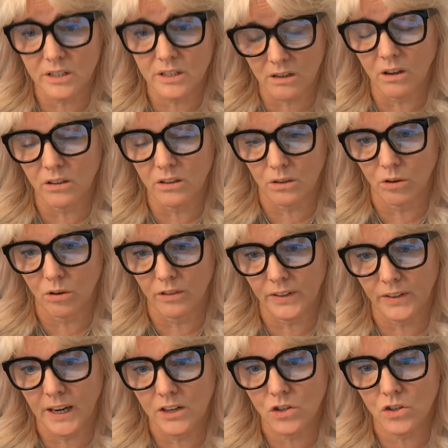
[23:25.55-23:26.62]
start the
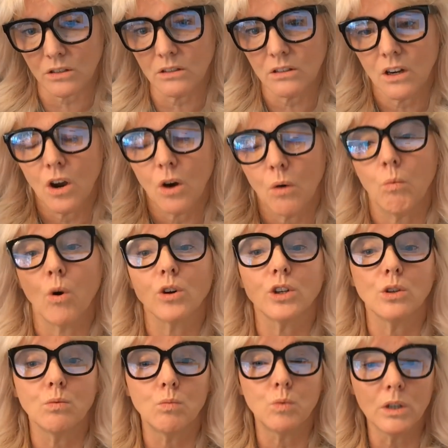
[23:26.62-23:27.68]
qualification, what
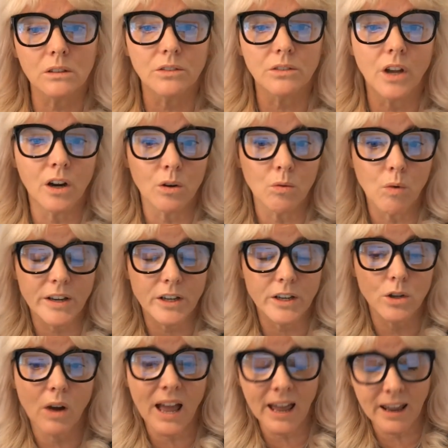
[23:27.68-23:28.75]
you will know when you